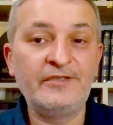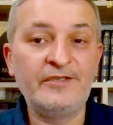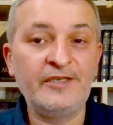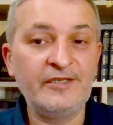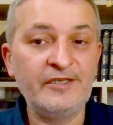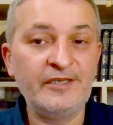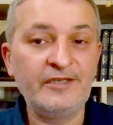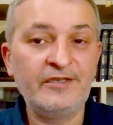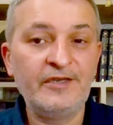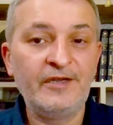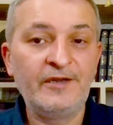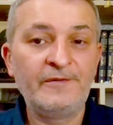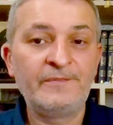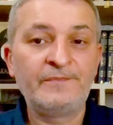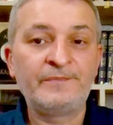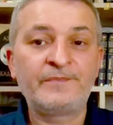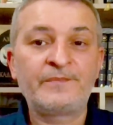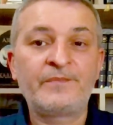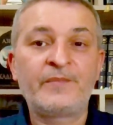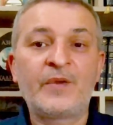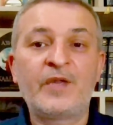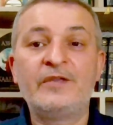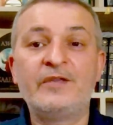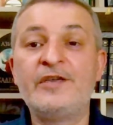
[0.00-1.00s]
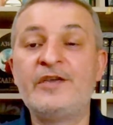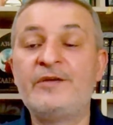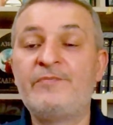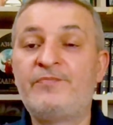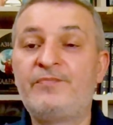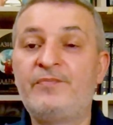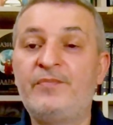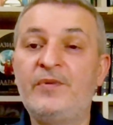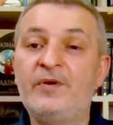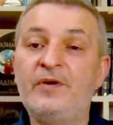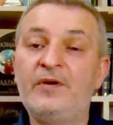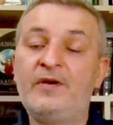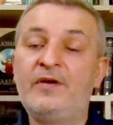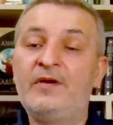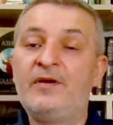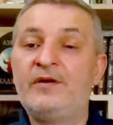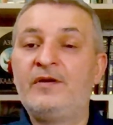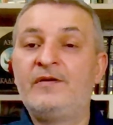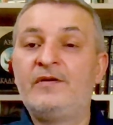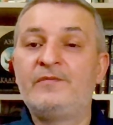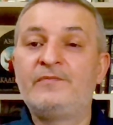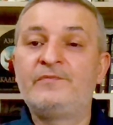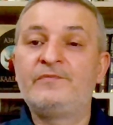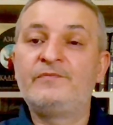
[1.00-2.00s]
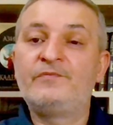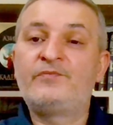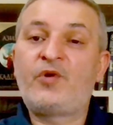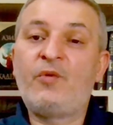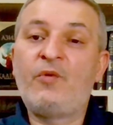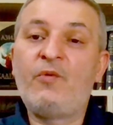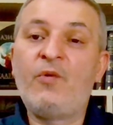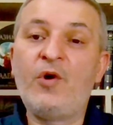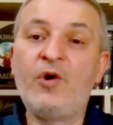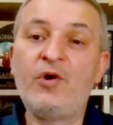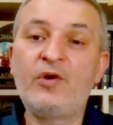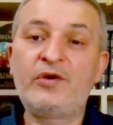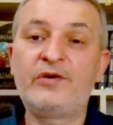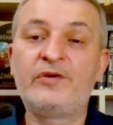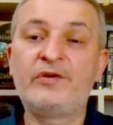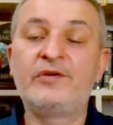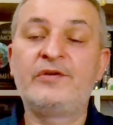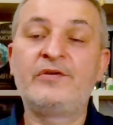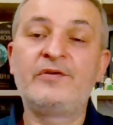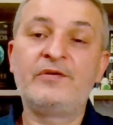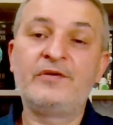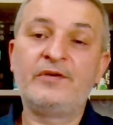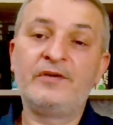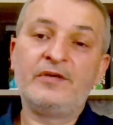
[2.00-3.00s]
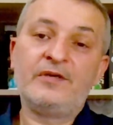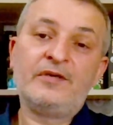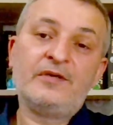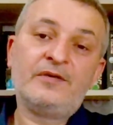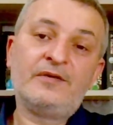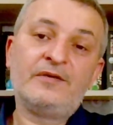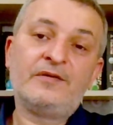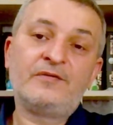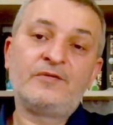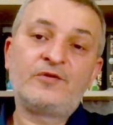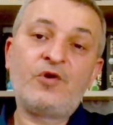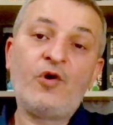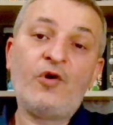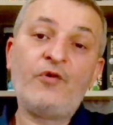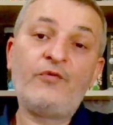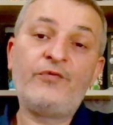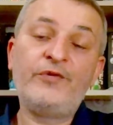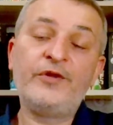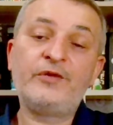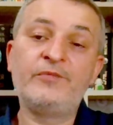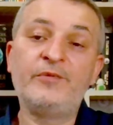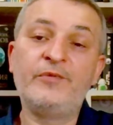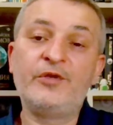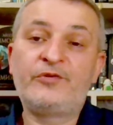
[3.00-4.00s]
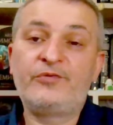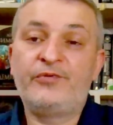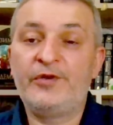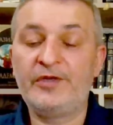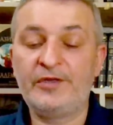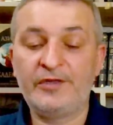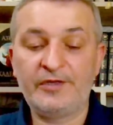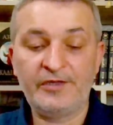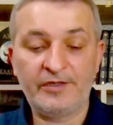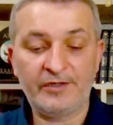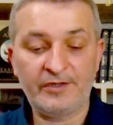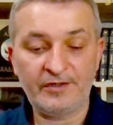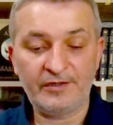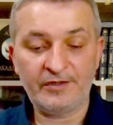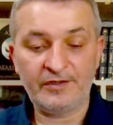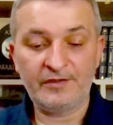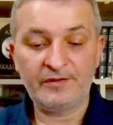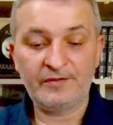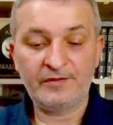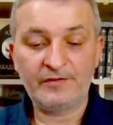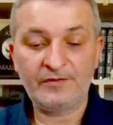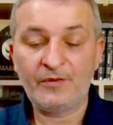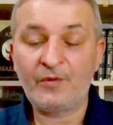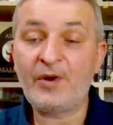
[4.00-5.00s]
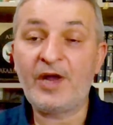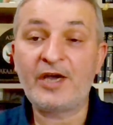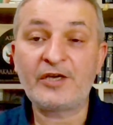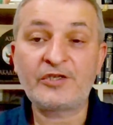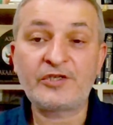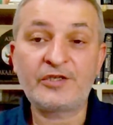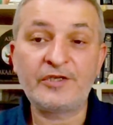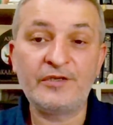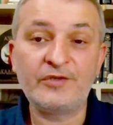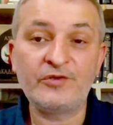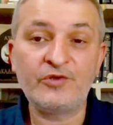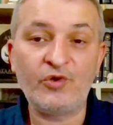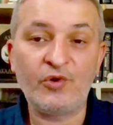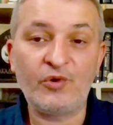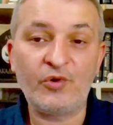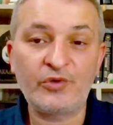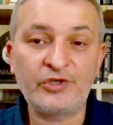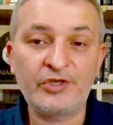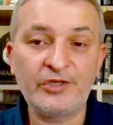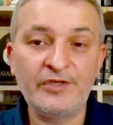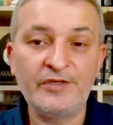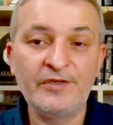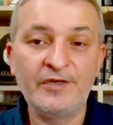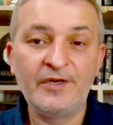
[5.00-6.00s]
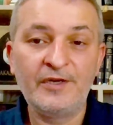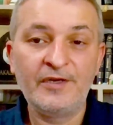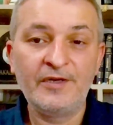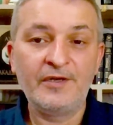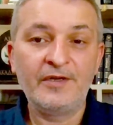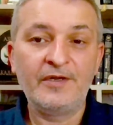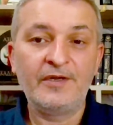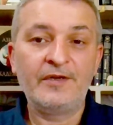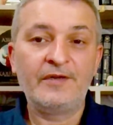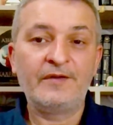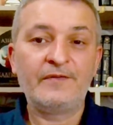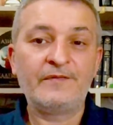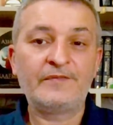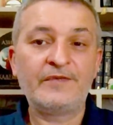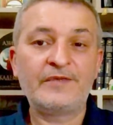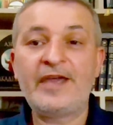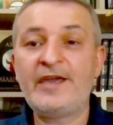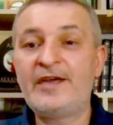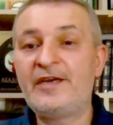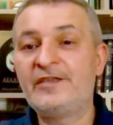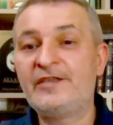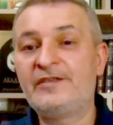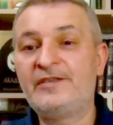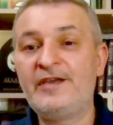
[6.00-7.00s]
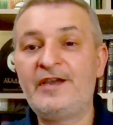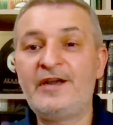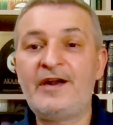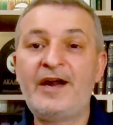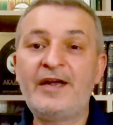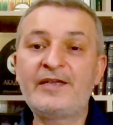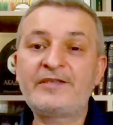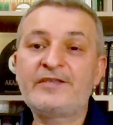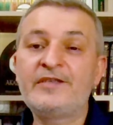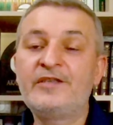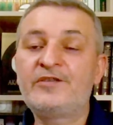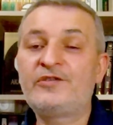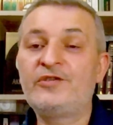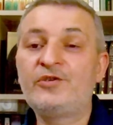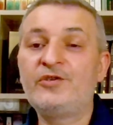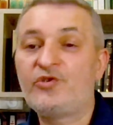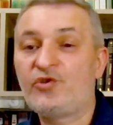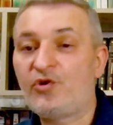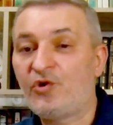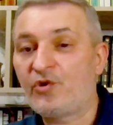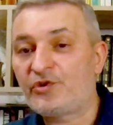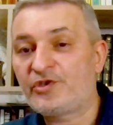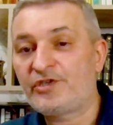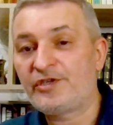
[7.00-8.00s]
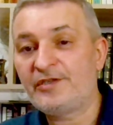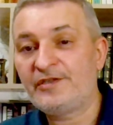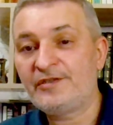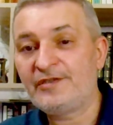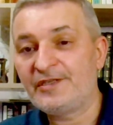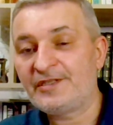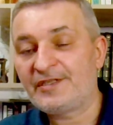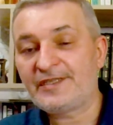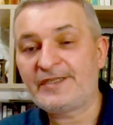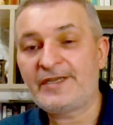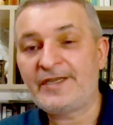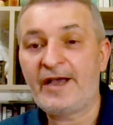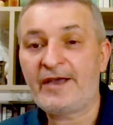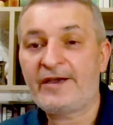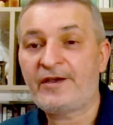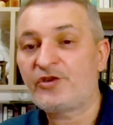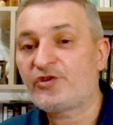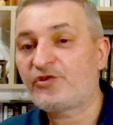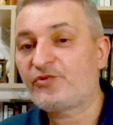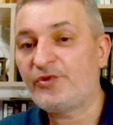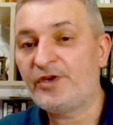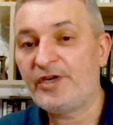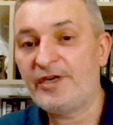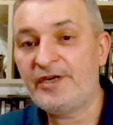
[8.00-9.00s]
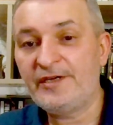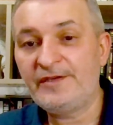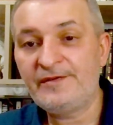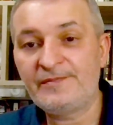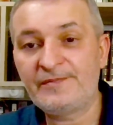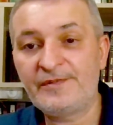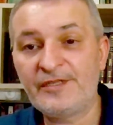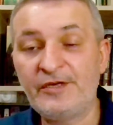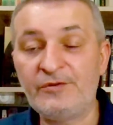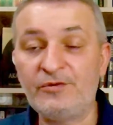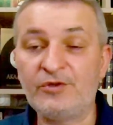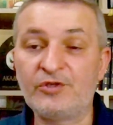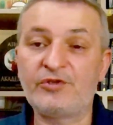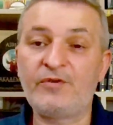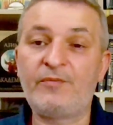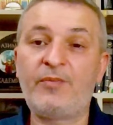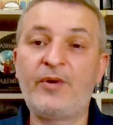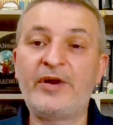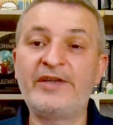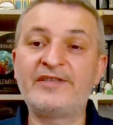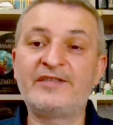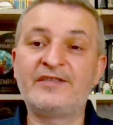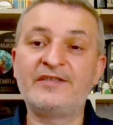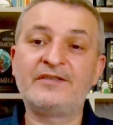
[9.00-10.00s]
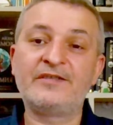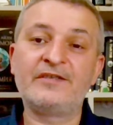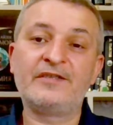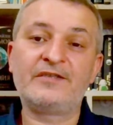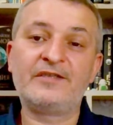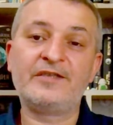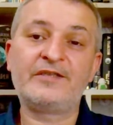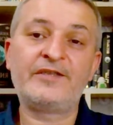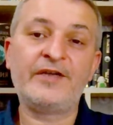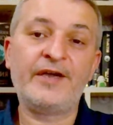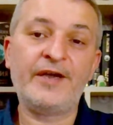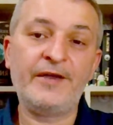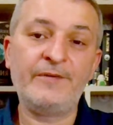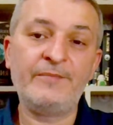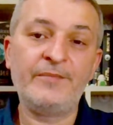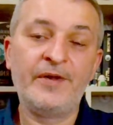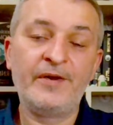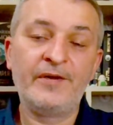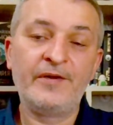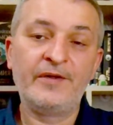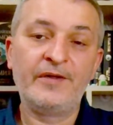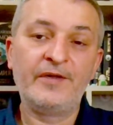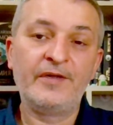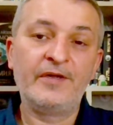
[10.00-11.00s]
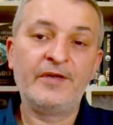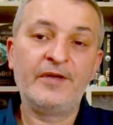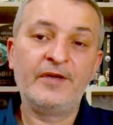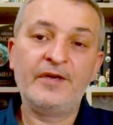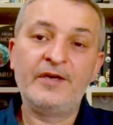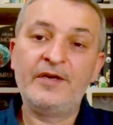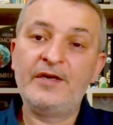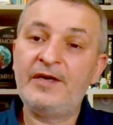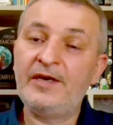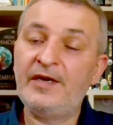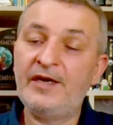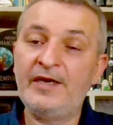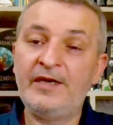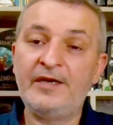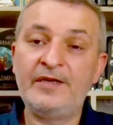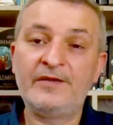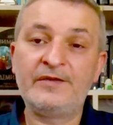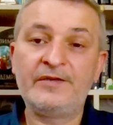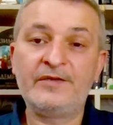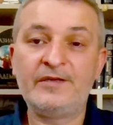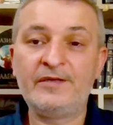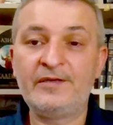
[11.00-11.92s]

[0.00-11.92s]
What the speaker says: it, they provoke conflict between Russia and Georgia. They had their asset in Georgia, this Saakashvili. He was a president at the time. And